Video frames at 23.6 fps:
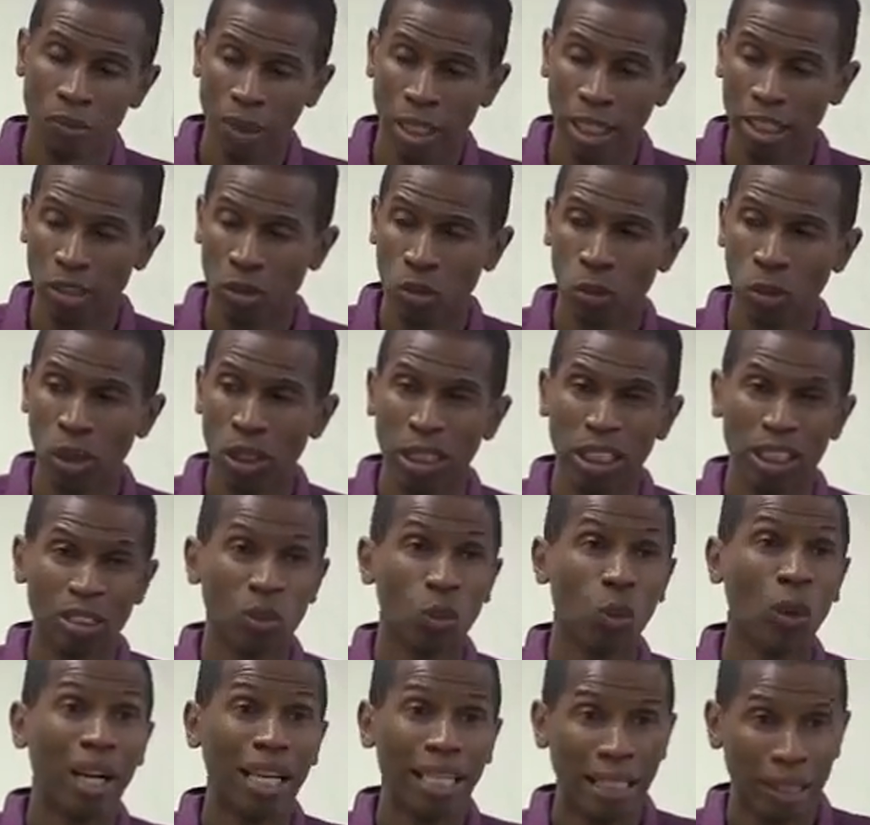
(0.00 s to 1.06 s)
as well as
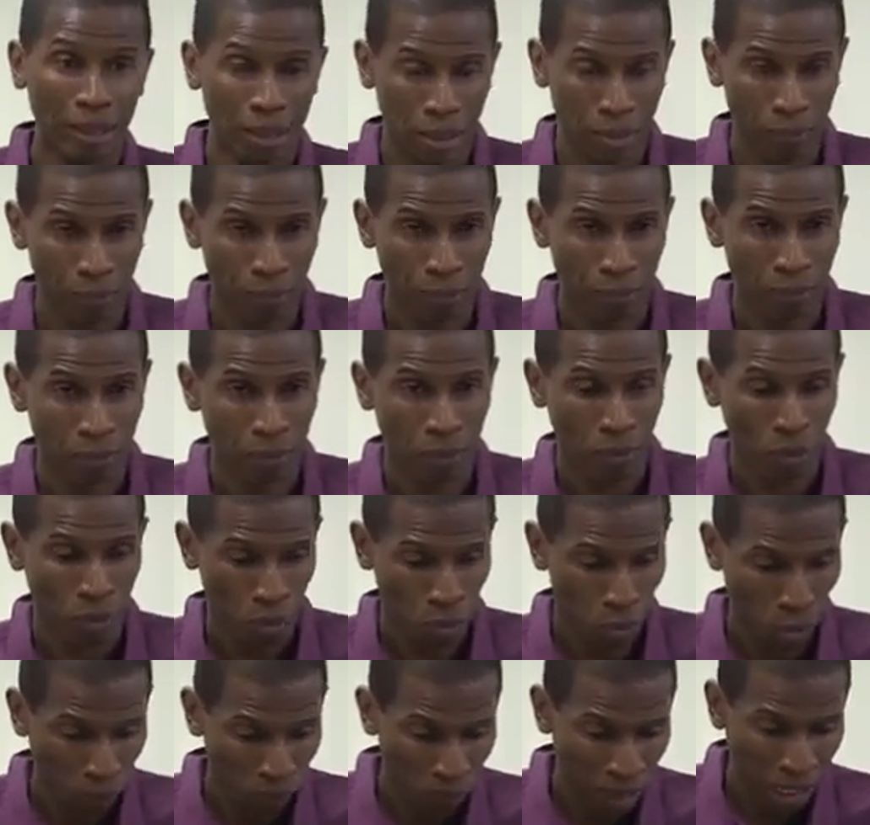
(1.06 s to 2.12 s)
white.
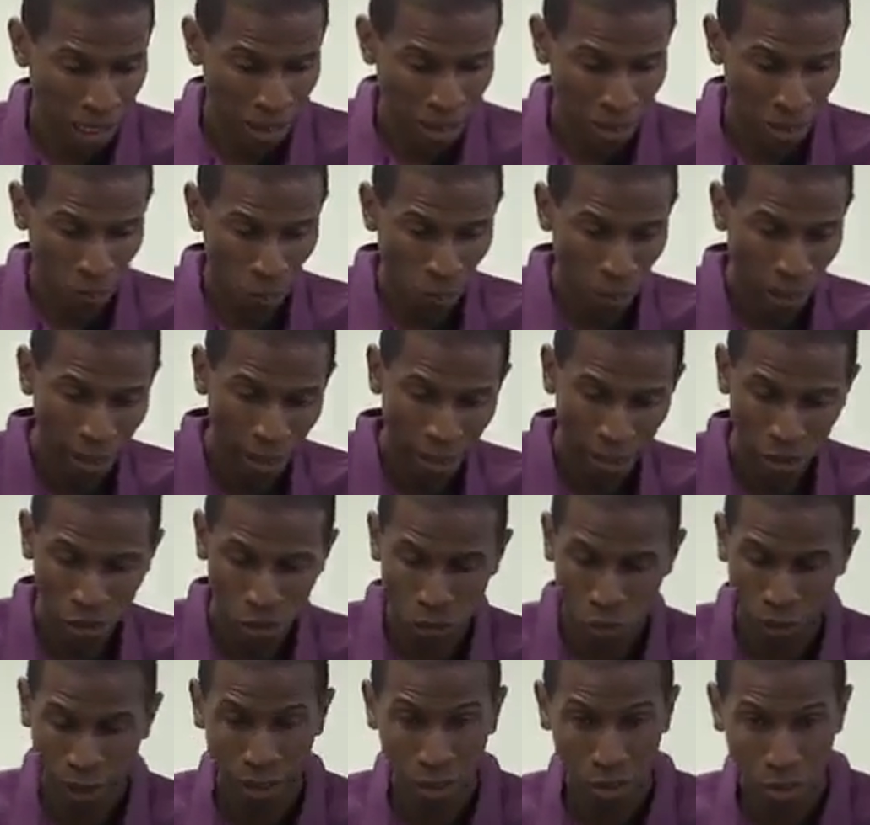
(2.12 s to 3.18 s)
So violet, white,
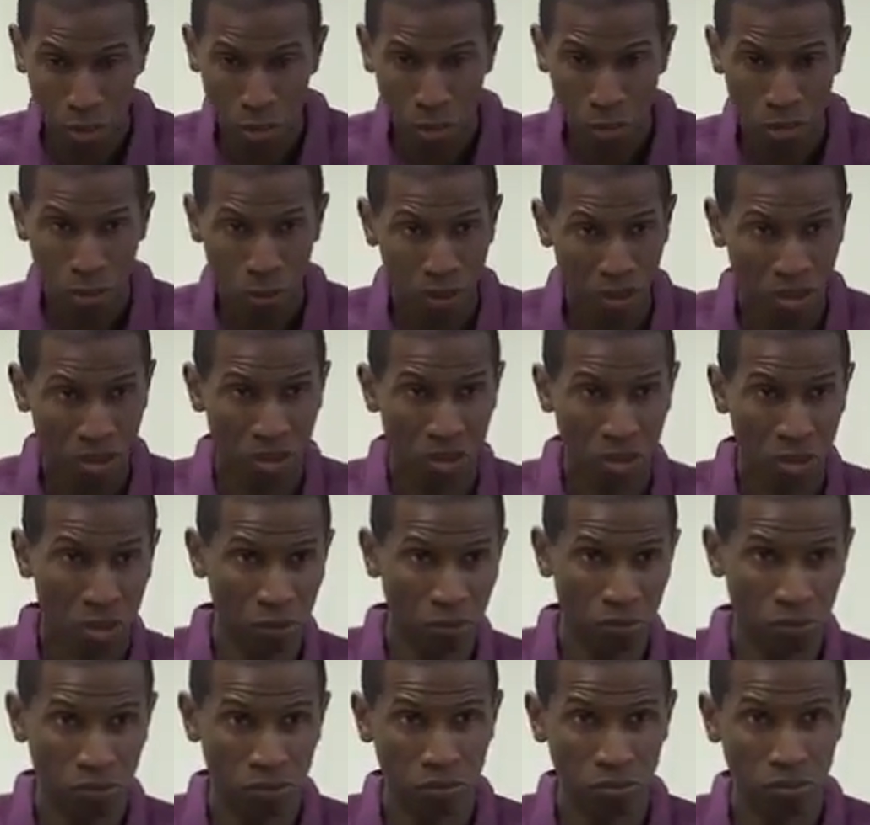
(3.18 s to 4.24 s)
translucent, which
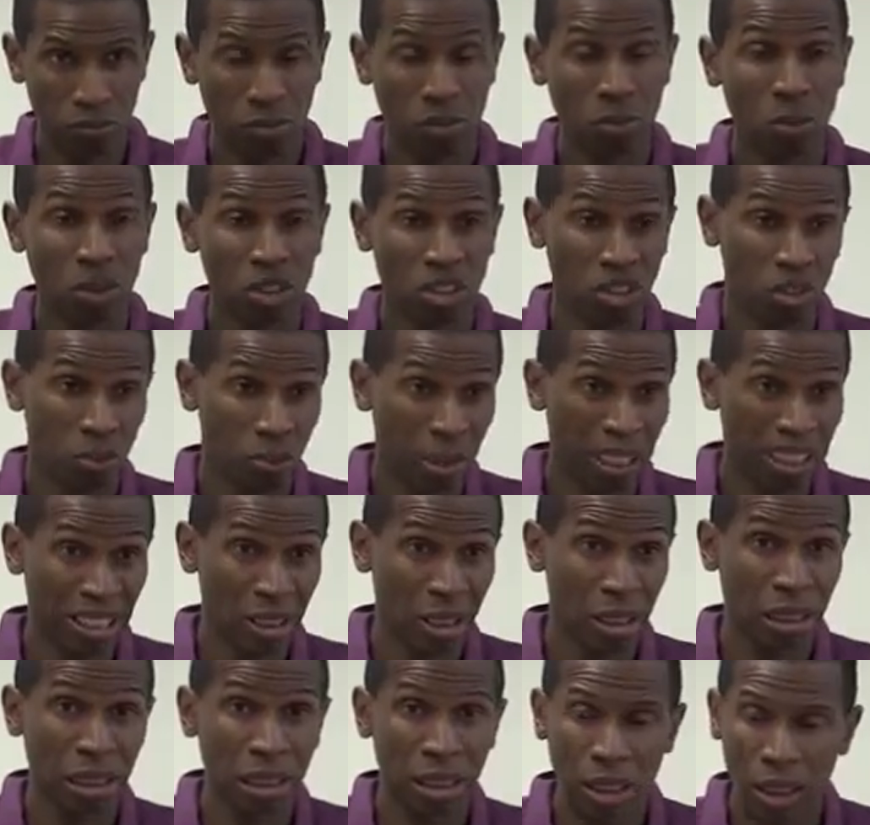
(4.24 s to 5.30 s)
is
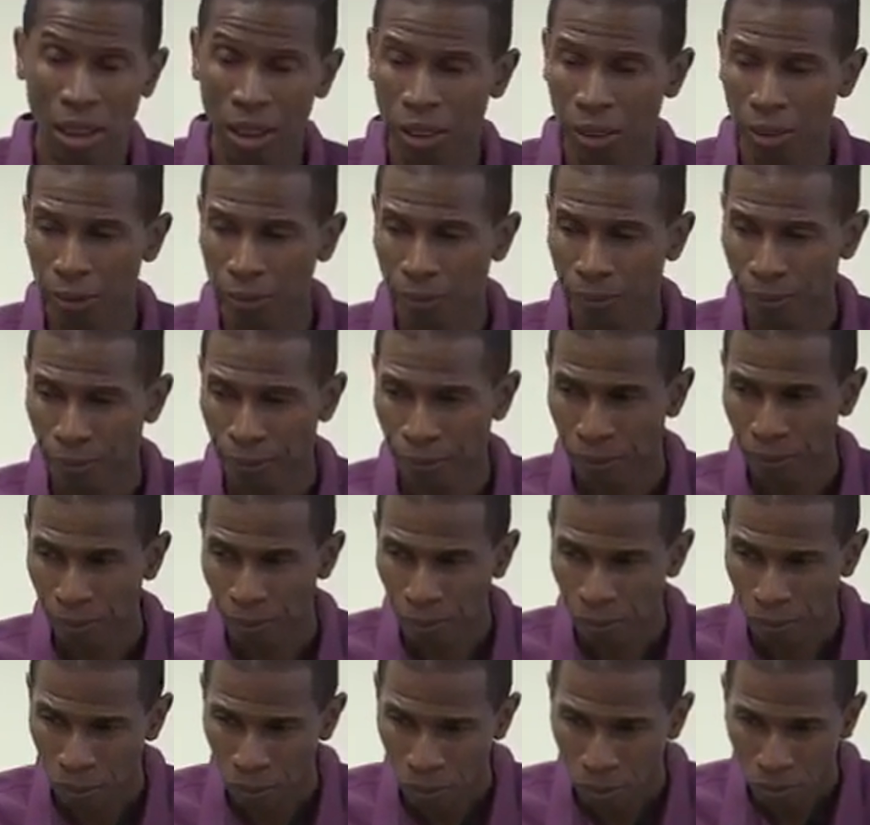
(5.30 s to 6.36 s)
basically clear.
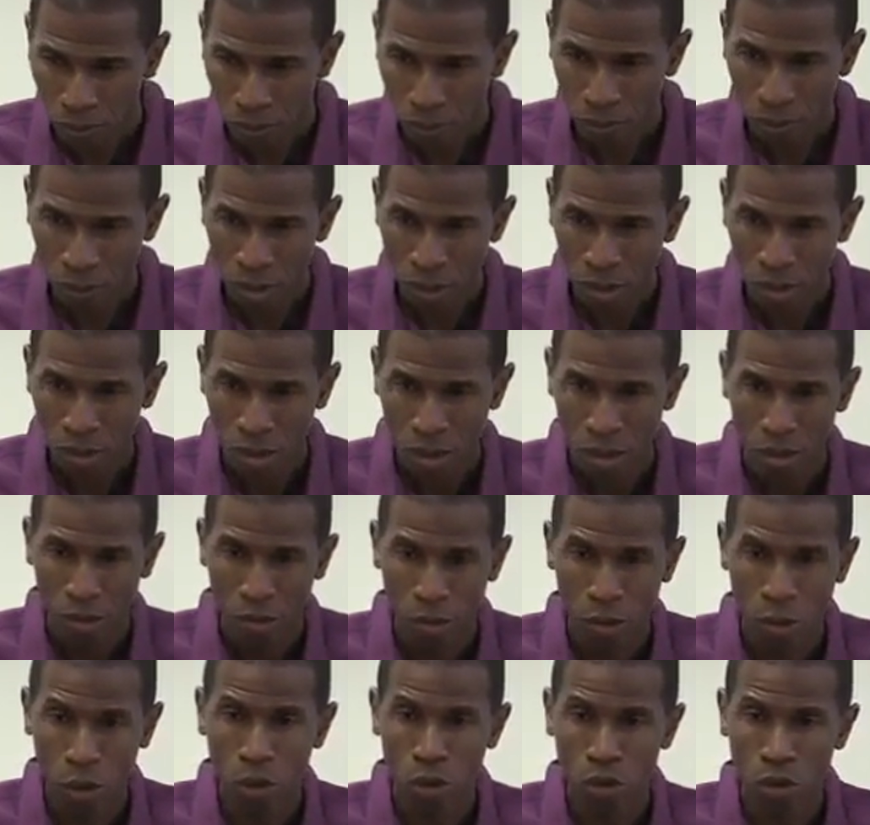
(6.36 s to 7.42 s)

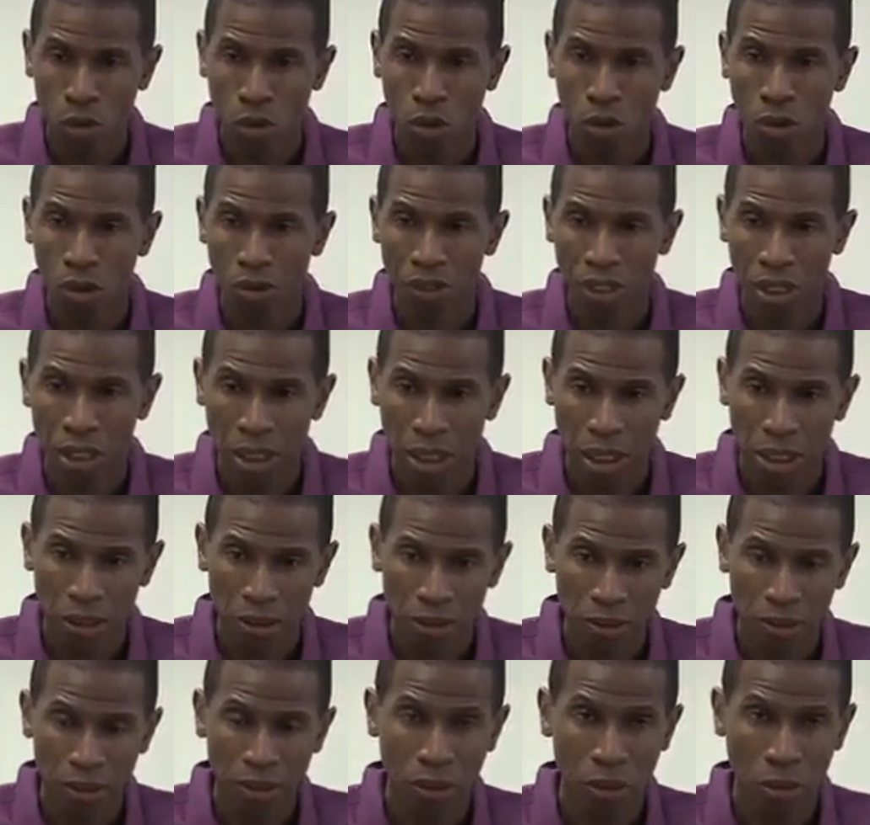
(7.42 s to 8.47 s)
Those are the
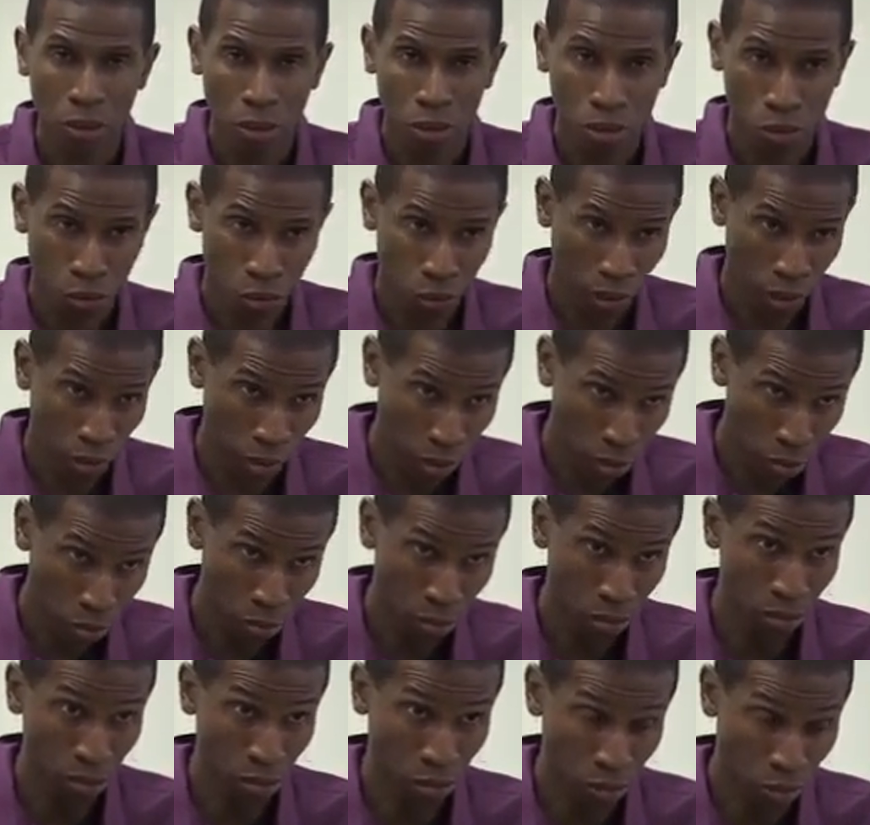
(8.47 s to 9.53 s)
colors, and of course
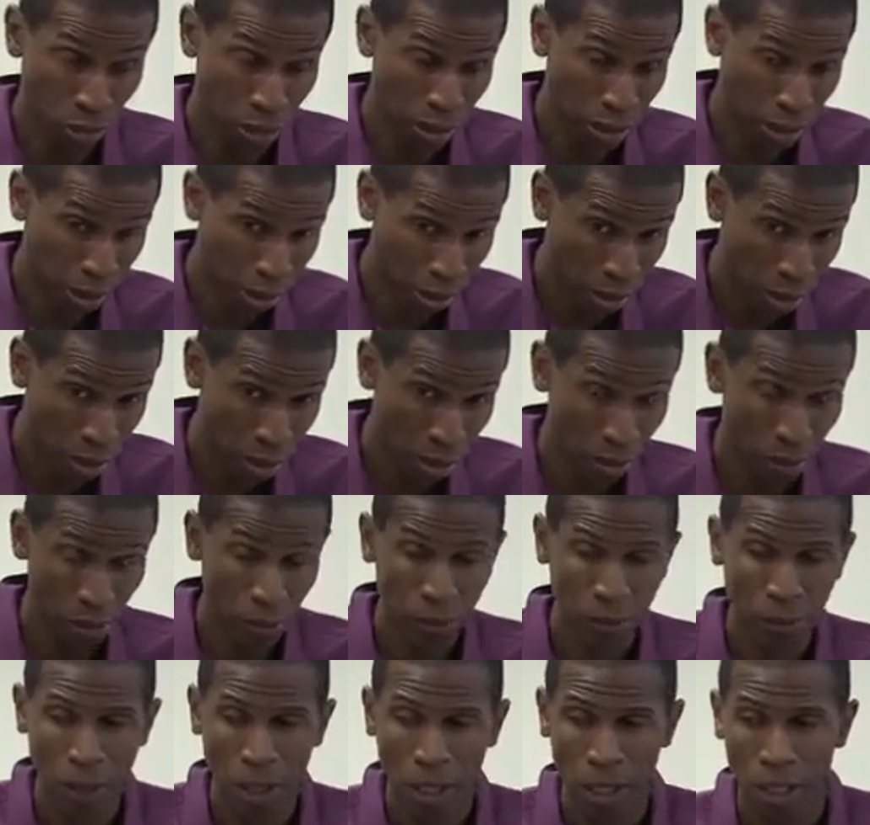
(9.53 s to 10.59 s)
translucence is really not a color,
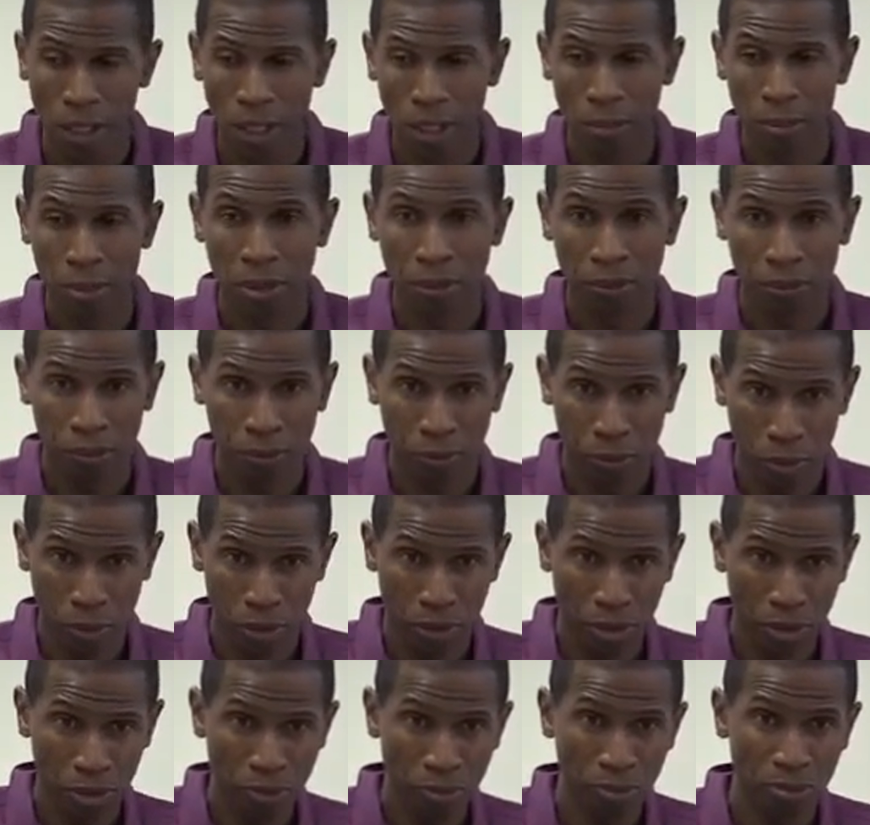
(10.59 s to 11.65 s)
but for
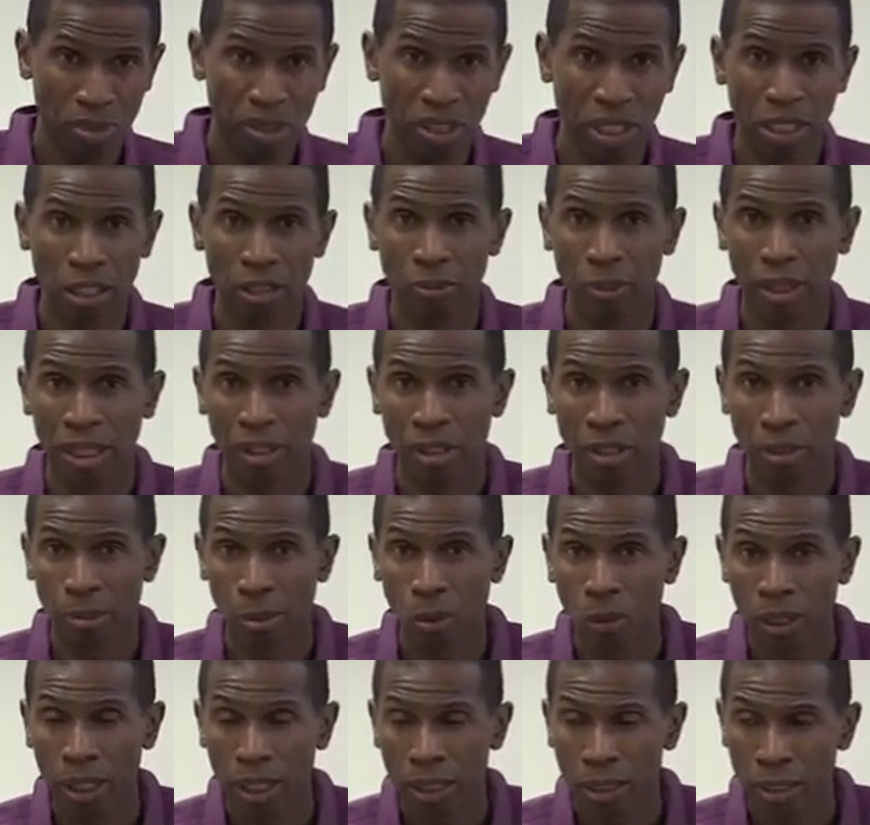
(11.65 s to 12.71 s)
the sake of making the
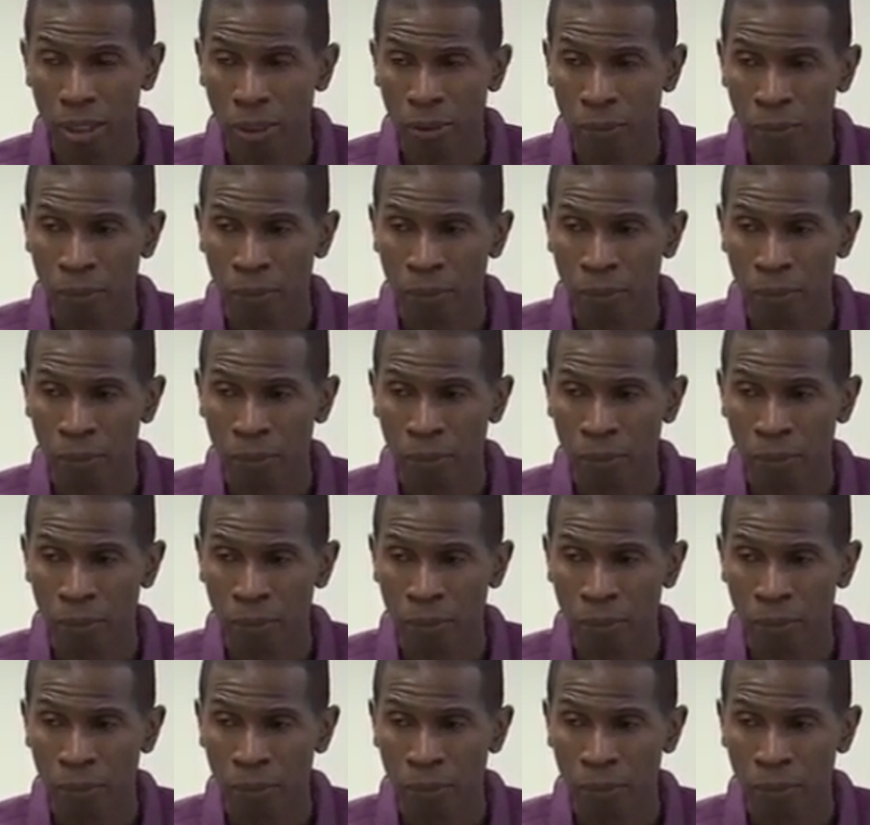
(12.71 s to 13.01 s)
point.